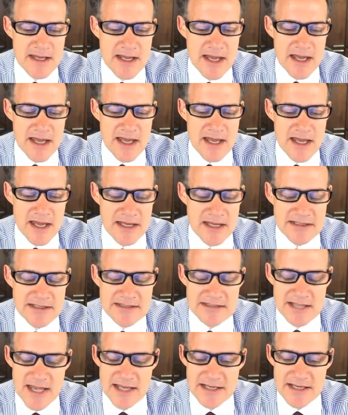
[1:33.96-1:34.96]
I
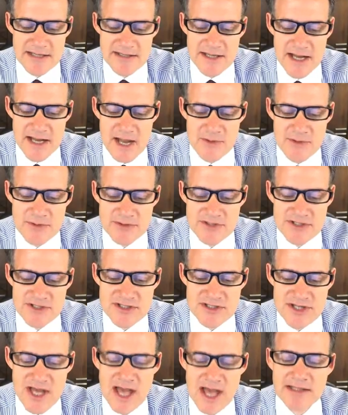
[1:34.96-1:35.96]
decided that I would
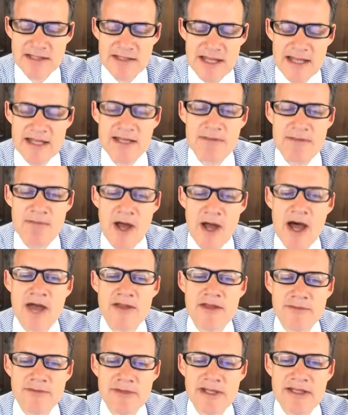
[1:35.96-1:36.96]
just not let it
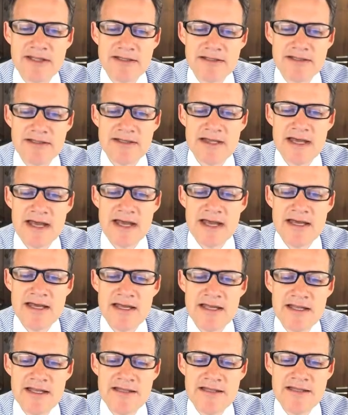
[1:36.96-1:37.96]
bother me,
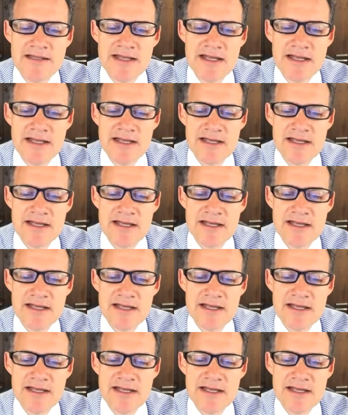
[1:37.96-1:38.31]
and